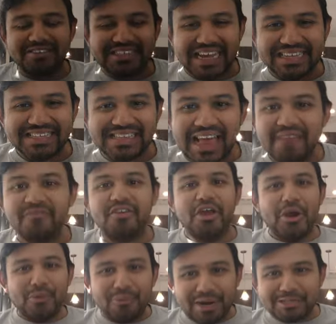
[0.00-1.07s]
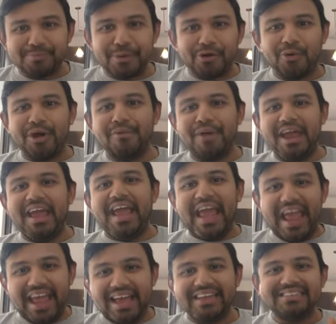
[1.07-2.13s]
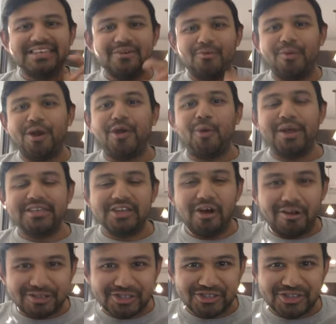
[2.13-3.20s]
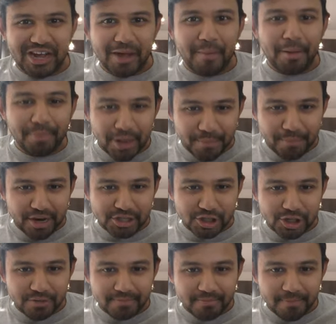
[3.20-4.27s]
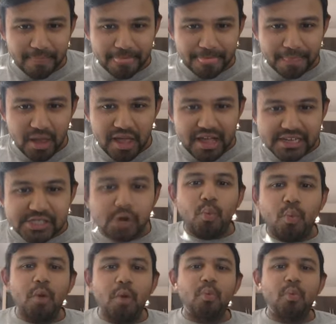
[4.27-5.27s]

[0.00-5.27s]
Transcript: signs left. Respiratory rate, and we're going to also talk about blood pressure. So what